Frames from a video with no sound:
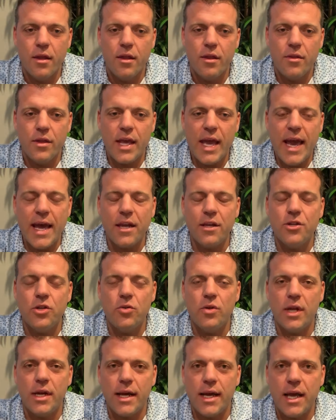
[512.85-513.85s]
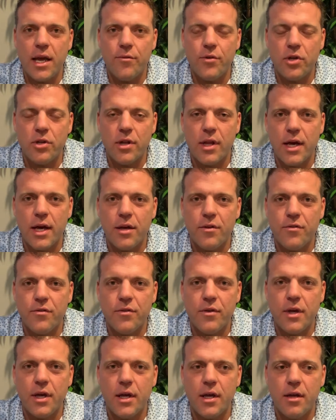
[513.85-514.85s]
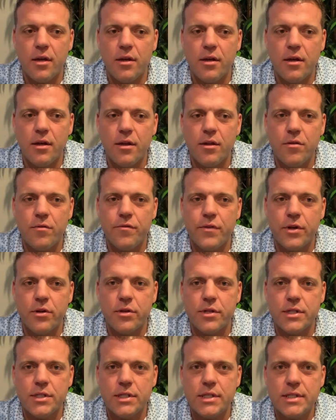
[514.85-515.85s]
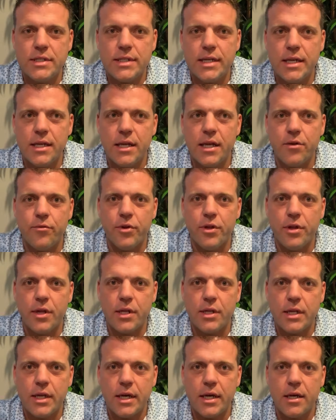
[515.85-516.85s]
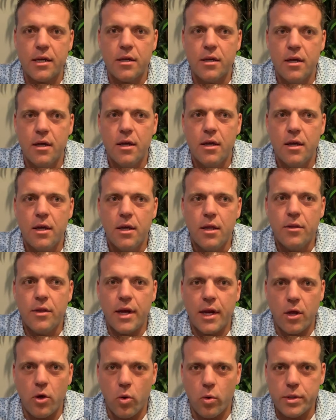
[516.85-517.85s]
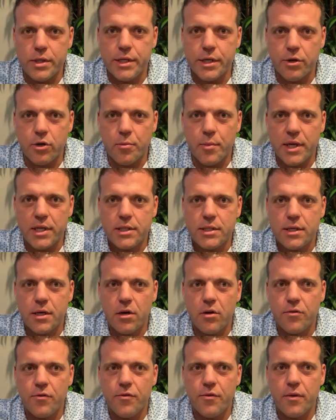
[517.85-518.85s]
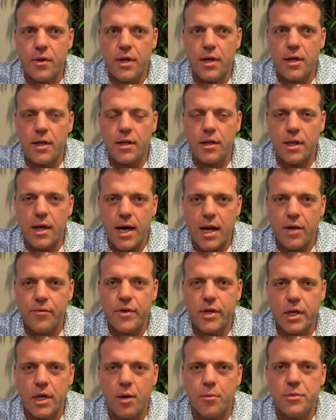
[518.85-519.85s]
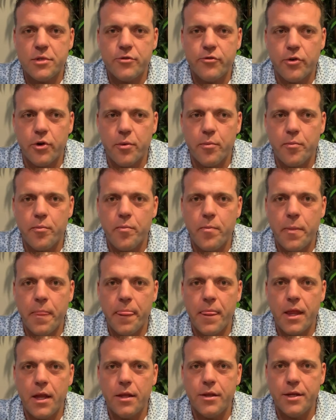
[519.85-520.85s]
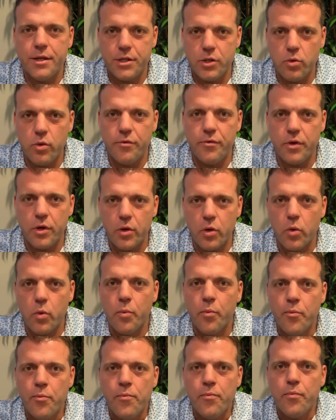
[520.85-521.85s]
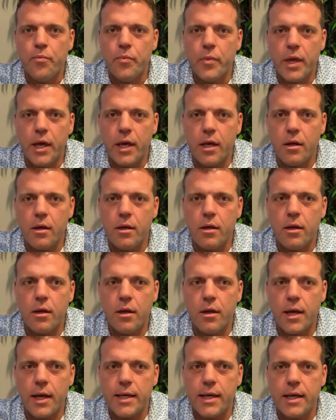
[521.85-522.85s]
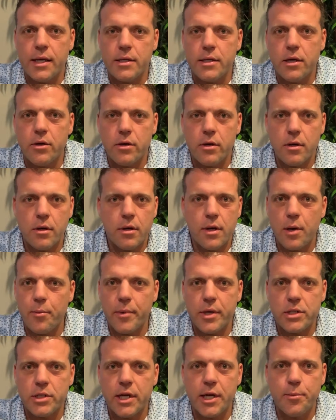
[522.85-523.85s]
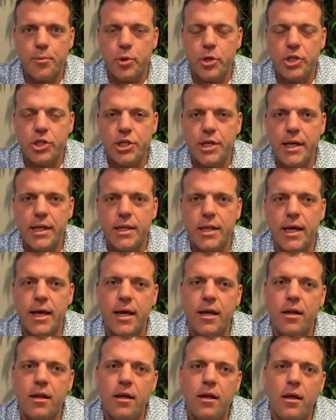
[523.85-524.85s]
the attitude that I have on life, and the fearlessness and everything that I hold dear to myself, a lot of it comes from the two of you, and I can't tell you how much I appreciate that.